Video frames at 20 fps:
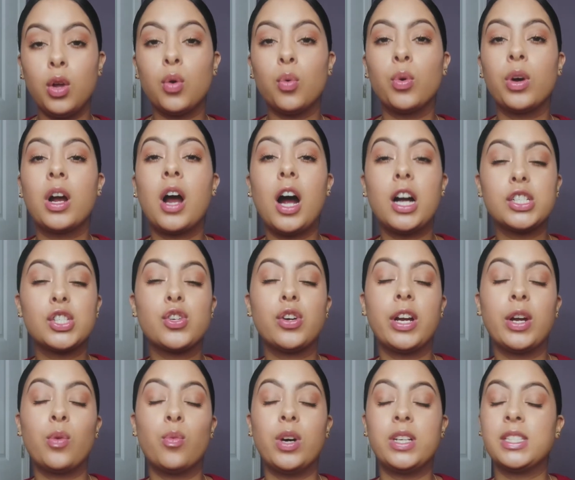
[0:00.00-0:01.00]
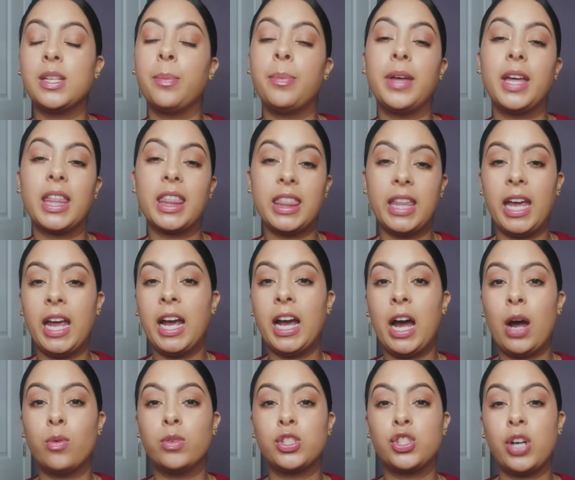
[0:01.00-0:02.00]
when contouring was a big thing,
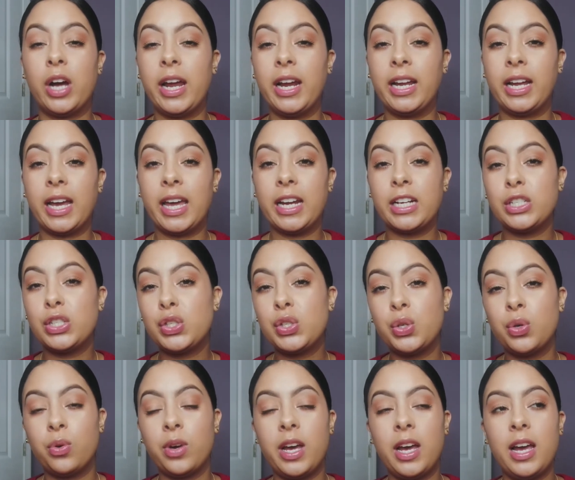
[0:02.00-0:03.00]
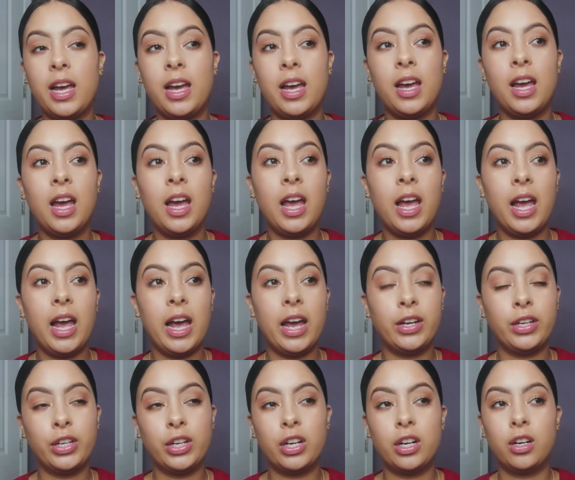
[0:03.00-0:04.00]
I was trying to get into it,
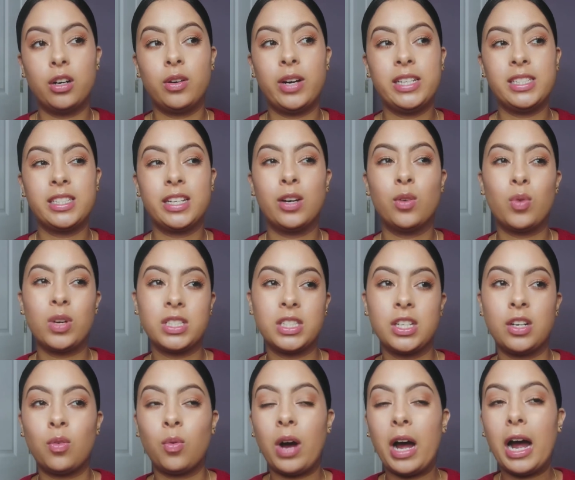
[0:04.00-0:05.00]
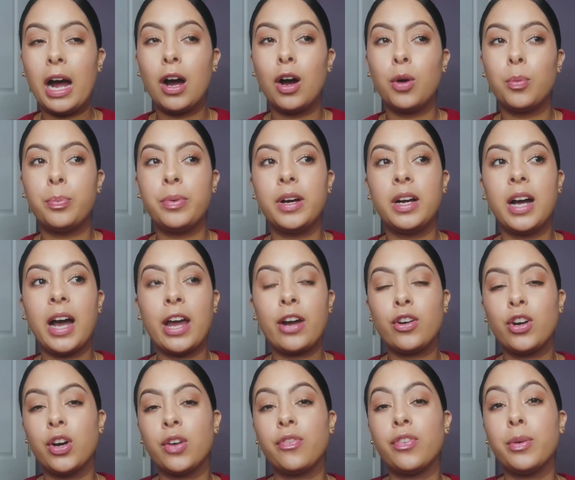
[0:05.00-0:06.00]
and you know, I did it once in a while, but I don't
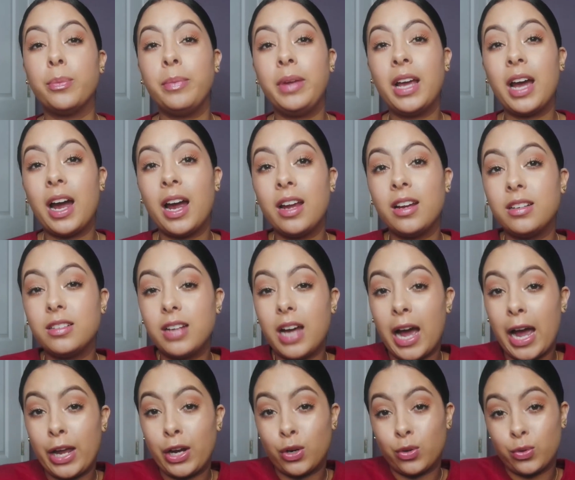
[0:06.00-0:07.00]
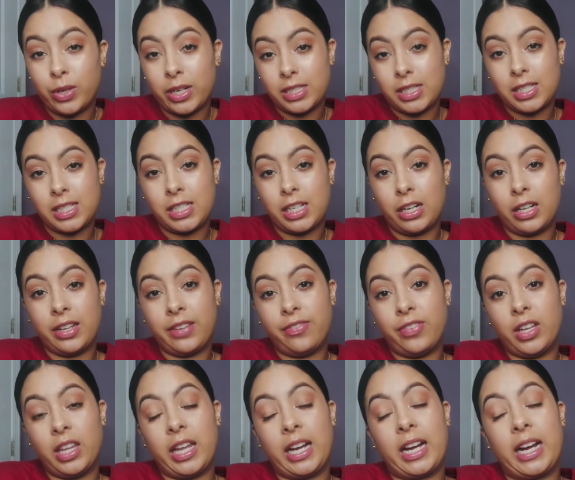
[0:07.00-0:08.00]
know, for me, I don't necessarily
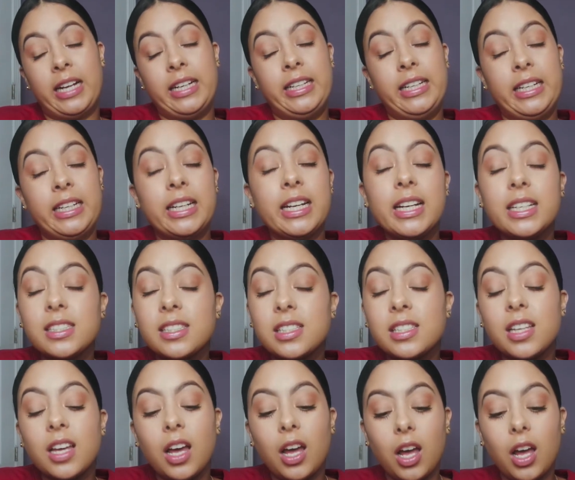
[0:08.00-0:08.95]
feel like I need it.